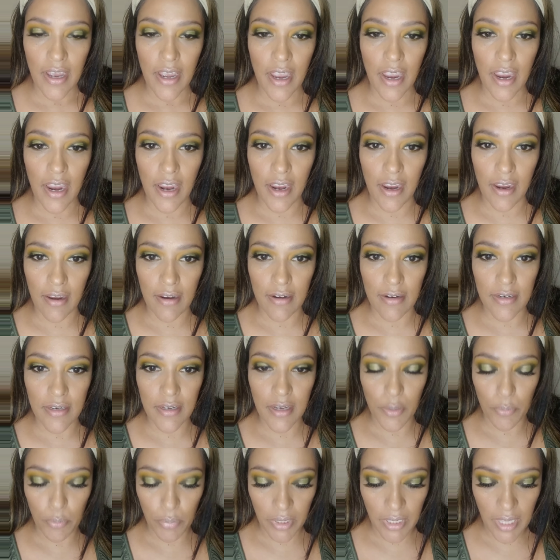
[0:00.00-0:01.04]
and
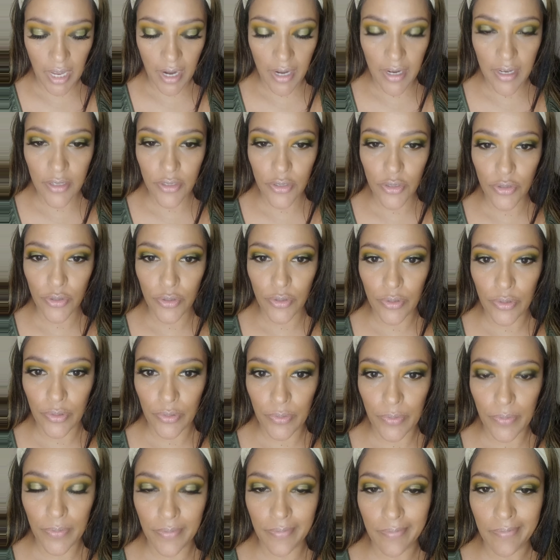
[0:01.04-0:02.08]
apply it
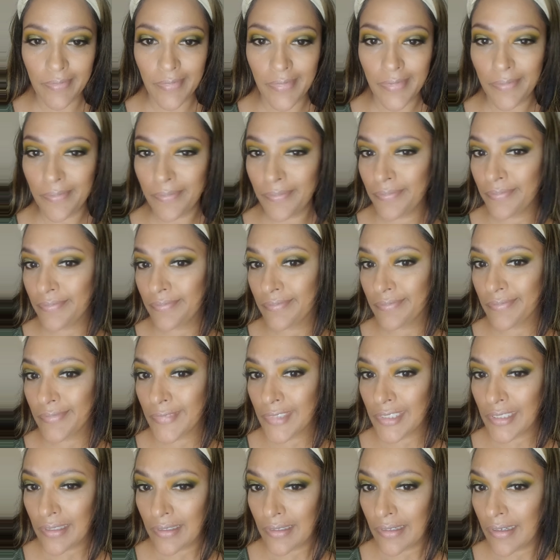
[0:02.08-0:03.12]
to
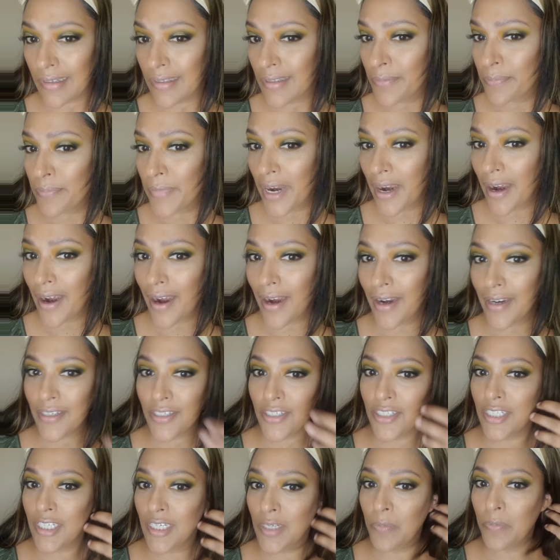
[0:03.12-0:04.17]
my high
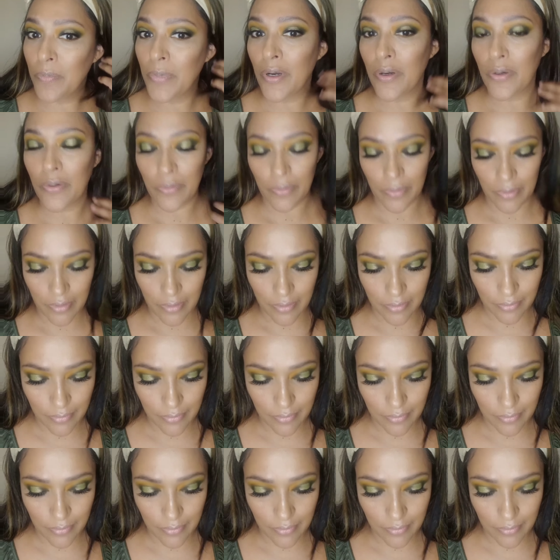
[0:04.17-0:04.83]
cheekbone